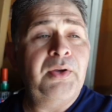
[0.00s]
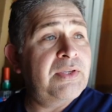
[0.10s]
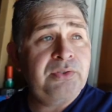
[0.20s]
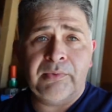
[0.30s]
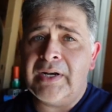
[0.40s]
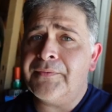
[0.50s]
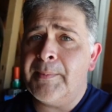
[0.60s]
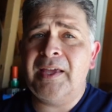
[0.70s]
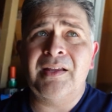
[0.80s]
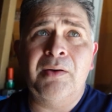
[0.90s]
Okay, so right off the
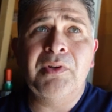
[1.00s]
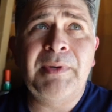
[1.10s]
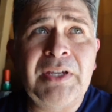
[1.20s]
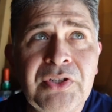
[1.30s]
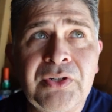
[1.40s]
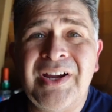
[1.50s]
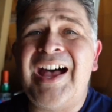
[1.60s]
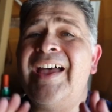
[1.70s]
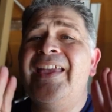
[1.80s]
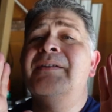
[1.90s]
bat, I wanna make sure
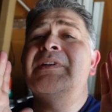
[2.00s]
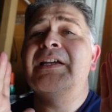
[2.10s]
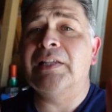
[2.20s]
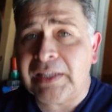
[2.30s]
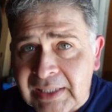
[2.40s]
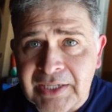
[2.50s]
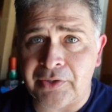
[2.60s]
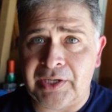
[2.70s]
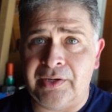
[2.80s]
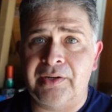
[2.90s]
I am clear
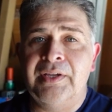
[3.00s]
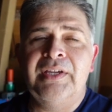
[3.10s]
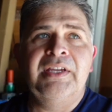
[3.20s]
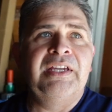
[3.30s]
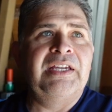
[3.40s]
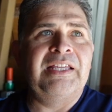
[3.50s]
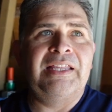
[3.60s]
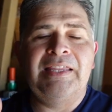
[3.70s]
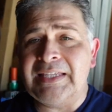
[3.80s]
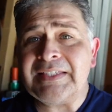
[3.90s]
here.
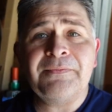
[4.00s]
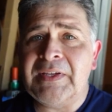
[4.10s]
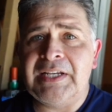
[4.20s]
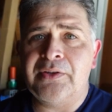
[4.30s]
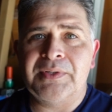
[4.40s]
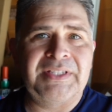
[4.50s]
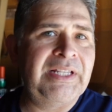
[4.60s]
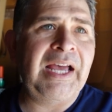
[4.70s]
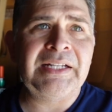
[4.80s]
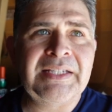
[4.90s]
This video is
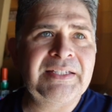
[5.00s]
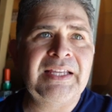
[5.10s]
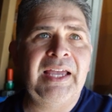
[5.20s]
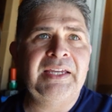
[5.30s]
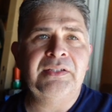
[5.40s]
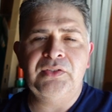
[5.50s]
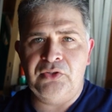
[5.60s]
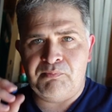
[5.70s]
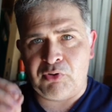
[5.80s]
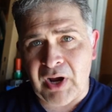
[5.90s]
not designed
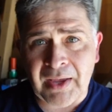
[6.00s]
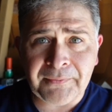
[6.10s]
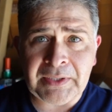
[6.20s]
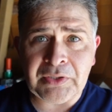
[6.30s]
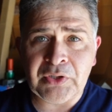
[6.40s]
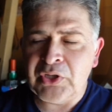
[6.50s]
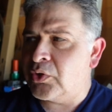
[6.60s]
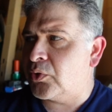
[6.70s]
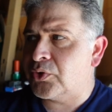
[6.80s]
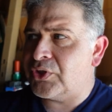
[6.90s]
to profit
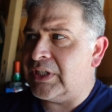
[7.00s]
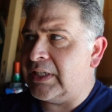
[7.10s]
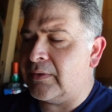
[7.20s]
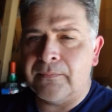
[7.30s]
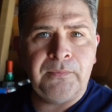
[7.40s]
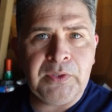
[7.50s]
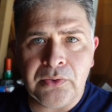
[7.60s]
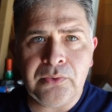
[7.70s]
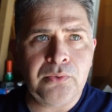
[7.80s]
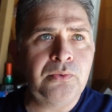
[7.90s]
or to get
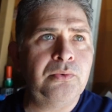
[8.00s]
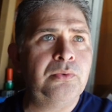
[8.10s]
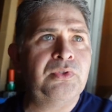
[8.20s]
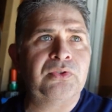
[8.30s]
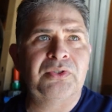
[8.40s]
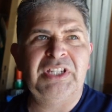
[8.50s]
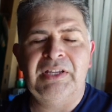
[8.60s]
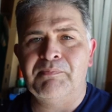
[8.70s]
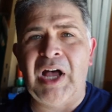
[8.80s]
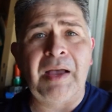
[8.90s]
views or to
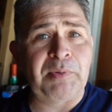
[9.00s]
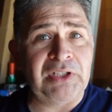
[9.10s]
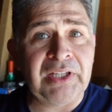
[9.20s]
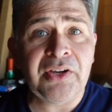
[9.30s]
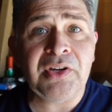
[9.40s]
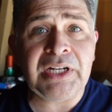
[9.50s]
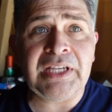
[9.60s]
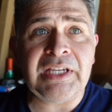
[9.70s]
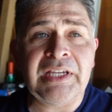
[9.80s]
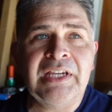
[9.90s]
get
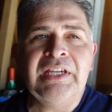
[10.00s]
popularity